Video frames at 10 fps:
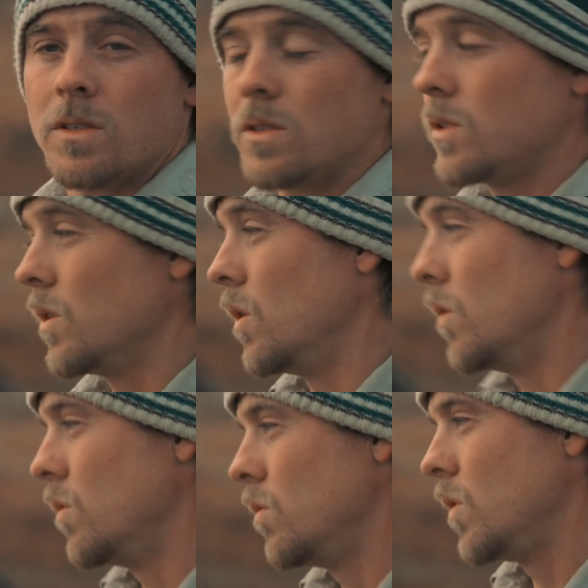
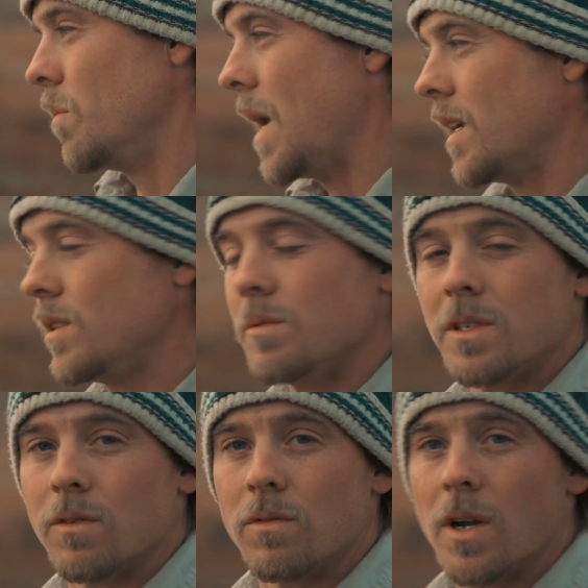So the
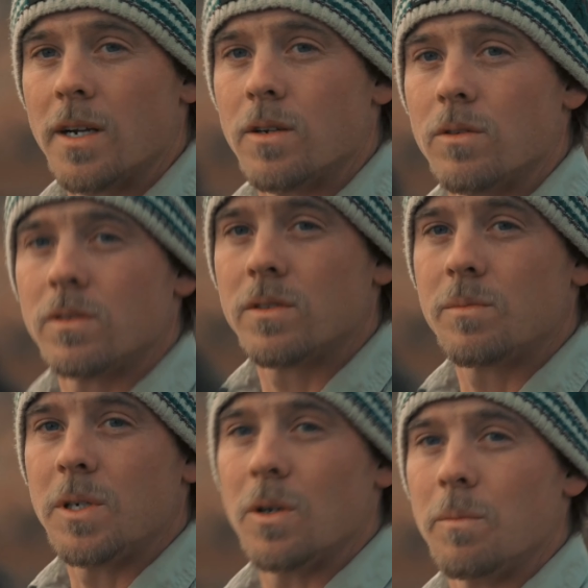management of rhino has
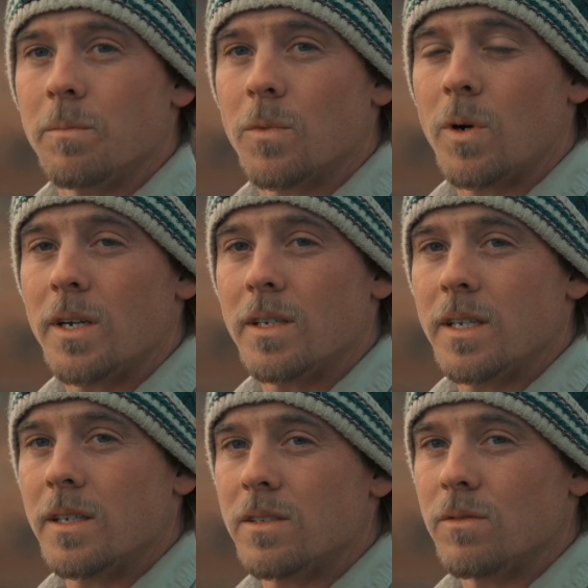become quite
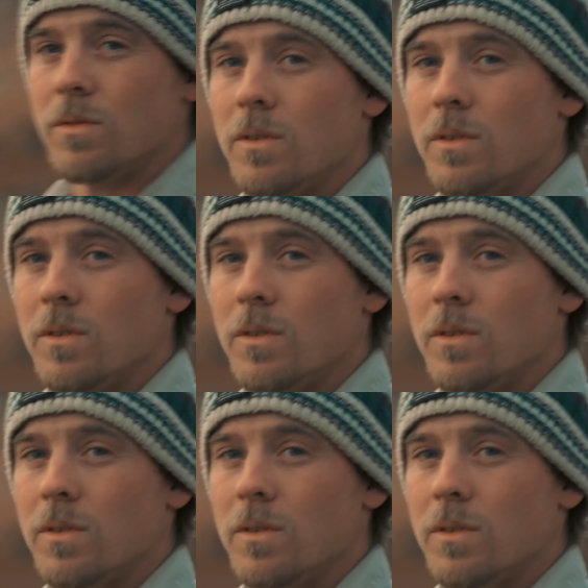intensive.